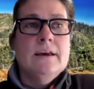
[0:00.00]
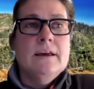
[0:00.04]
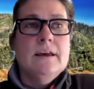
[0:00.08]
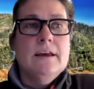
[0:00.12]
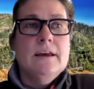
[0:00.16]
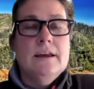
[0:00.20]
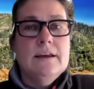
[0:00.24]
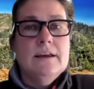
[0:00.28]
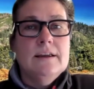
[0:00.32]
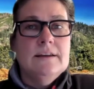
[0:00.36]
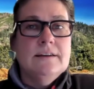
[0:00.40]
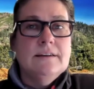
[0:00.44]

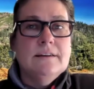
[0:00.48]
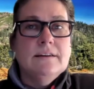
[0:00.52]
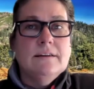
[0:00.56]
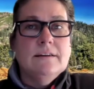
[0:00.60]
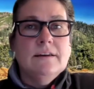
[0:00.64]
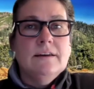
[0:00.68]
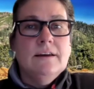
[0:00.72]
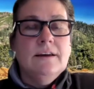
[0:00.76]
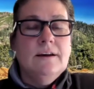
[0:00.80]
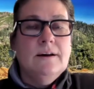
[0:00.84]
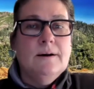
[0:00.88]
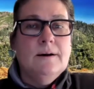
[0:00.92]
And
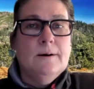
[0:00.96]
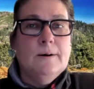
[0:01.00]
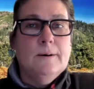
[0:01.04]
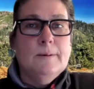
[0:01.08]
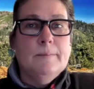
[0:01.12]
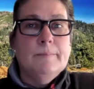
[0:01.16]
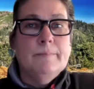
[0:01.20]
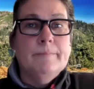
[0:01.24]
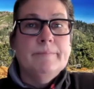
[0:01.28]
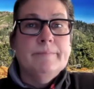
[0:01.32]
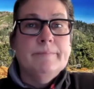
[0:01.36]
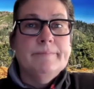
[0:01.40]

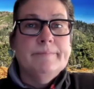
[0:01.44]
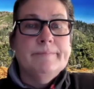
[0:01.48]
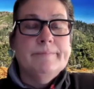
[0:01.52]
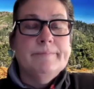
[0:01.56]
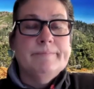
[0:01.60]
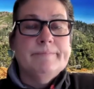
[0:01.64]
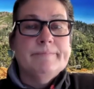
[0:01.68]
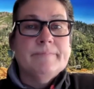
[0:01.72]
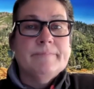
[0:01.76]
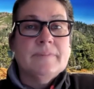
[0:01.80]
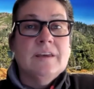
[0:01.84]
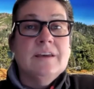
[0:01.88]

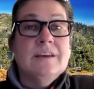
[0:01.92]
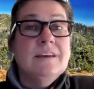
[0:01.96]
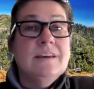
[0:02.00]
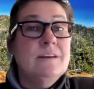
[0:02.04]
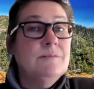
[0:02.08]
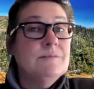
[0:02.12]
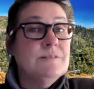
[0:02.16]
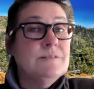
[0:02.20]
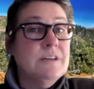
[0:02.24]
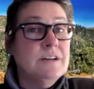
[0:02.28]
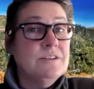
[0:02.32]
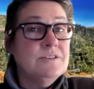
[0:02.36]
it
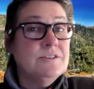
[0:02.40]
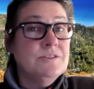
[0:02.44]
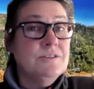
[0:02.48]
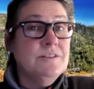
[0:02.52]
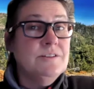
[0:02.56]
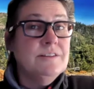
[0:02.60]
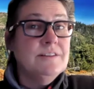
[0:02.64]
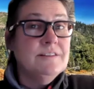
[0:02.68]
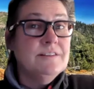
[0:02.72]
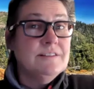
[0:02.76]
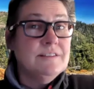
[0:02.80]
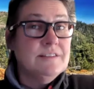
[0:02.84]
was
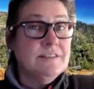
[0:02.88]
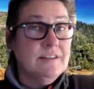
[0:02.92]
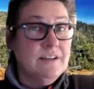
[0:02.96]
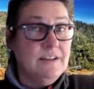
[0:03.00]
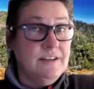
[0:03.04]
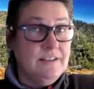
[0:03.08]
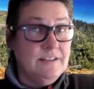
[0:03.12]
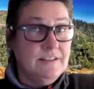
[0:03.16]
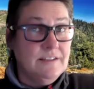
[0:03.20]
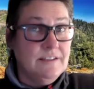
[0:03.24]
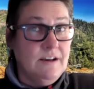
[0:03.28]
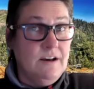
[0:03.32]
actually this
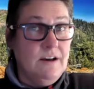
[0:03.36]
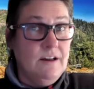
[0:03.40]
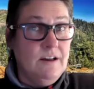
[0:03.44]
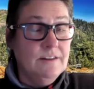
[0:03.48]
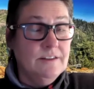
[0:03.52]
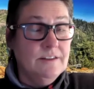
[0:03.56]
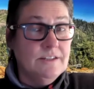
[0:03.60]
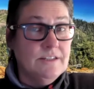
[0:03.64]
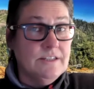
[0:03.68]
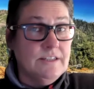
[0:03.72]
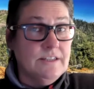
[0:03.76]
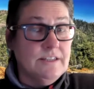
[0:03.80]

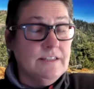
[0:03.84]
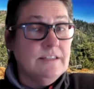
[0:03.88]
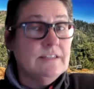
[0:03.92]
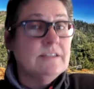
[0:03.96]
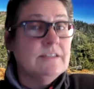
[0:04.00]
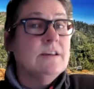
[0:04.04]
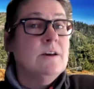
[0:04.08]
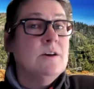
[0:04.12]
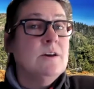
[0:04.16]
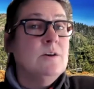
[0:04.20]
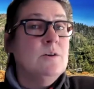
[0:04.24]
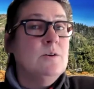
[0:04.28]
Scientologist
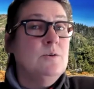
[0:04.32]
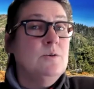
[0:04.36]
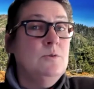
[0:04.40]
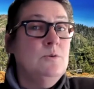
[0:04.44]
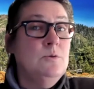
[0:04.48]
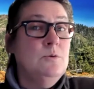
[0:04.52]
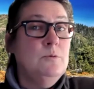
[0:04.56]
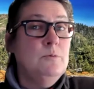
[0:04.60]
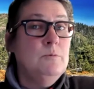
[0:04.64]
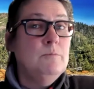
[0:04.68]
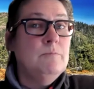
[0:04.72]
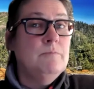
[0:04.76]

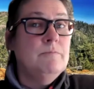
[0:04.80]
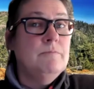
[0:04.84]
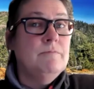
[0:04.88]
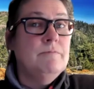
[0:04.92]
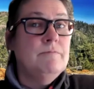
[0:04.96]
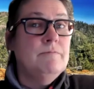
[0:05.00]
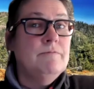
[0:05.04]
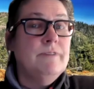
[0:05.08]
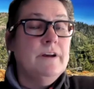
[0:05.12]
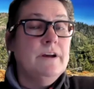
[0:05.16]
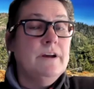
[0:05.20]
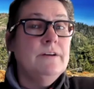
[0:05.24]
who
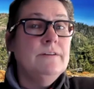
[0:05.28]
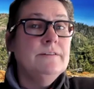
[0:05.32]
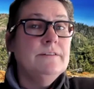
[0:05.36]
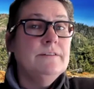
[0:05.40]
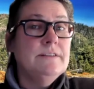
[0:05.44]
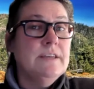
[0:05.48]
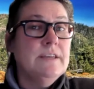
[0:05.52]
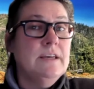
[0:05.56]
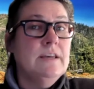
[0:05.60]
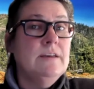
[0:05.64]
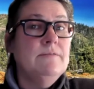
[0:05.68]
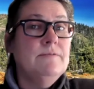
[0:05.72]
found
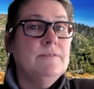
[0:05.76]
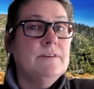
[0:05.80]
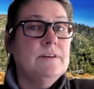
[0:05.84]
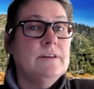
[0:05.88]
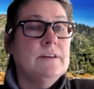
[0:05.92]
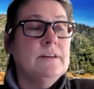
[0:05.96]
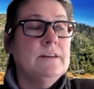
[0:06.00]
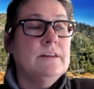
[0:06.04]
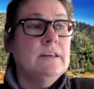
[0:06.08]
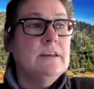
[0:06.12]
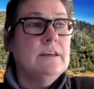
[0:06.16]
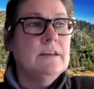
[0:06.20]

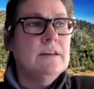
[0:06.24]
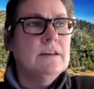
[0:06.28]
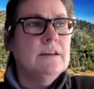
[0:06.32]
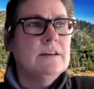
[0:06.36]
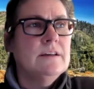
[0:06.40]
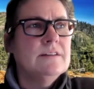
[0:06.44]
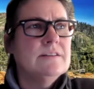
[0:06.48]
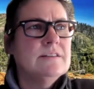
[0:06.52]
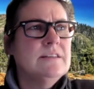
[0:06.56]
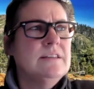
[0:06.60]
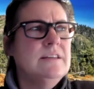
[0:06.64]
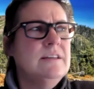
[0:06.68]
David
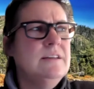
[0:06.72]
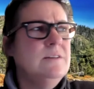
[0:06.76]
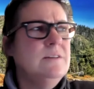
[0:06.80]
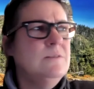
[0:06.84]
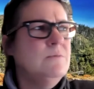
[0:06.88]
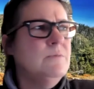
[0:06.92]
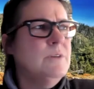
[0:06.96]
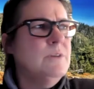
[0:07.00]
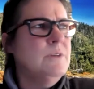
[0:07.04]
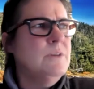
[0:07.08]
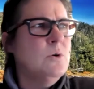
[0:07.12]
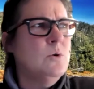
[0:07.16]
because he had
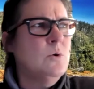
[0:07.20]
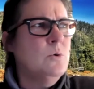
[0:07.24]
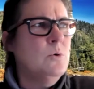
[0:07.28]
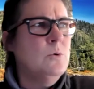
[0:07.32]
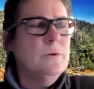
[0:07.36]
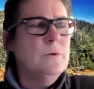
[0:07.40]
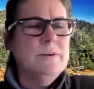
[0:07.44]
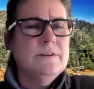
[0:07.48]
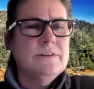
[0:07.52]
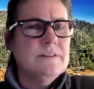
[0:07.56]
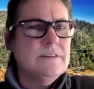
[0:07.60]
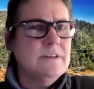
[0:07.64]

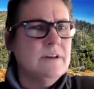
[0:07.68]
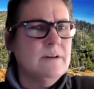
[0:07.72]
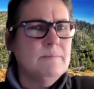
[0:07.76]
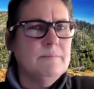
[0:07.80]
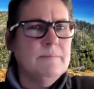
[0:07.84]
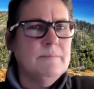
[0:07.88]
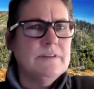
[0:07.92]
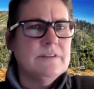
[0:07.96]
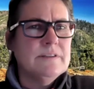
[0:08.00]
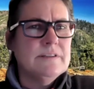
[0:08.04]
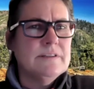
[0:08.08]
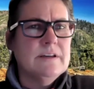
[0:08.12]
recorded
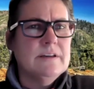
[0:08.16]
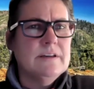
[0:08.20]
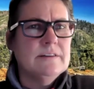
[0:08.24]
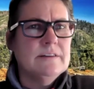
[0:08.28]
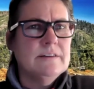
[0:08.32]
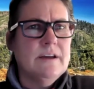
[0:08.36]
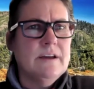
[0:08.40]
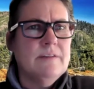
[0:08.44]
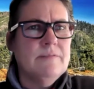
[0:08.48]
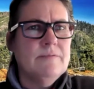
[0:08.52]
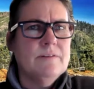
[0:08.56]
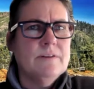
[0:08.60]
something in South
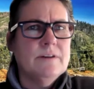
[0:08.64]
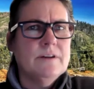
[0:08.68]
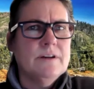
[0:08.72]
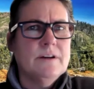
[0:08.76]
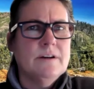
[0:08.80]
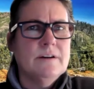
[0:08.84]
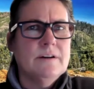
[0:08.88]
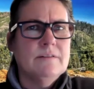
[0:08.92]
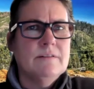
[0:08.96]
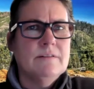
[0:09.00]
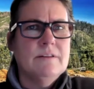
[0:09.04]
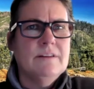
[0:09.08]

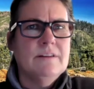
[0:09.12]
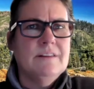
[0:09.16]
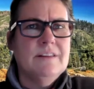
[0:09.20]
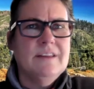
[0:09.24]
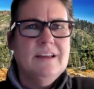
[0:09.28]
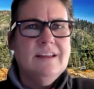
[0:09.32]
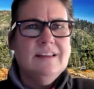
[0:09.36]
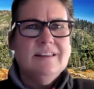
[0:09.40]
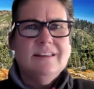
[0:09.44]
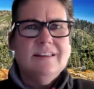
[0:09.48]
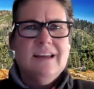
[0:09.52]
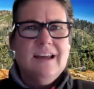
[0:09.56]
Africa, and
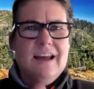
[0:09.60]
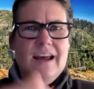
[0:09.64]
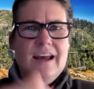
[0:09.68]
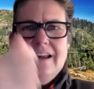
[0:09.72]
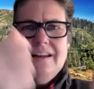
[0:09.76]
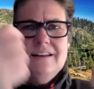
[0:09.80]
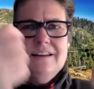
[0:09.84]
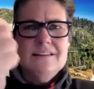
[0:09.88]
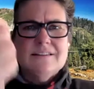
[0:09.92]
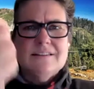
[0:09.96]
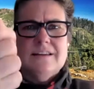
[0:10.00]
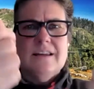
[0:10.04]
they
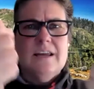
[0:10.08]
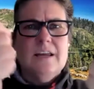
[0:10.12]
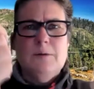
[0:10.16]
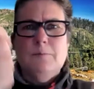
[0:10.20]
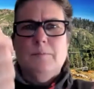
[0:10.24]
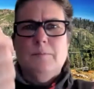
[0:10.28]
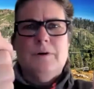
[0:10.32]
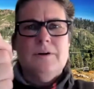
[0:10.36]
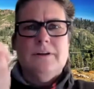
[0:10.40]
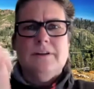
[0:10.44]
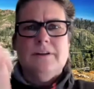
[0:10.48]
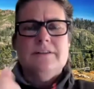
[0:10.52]
had his
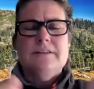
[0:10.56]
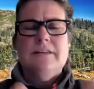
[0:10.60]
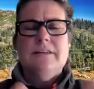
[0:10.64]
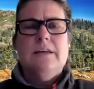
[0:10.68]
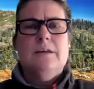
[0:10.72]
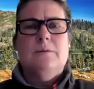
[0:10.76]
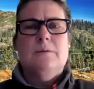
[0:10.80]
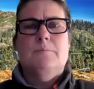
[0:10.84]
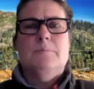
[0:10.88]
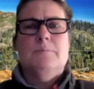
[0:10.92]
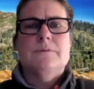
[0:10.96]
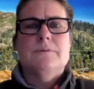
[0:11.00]
name on a
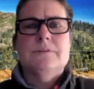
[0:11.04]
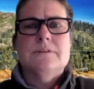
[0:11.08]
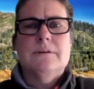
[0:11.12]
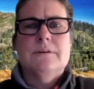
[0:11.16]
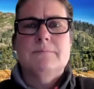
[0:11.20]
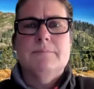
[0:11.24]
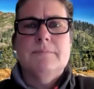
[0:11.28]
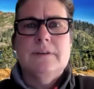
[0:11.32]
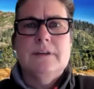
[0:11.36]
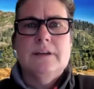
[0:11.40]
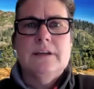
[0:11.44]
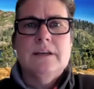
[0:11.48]
tape or
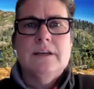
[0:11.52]
something.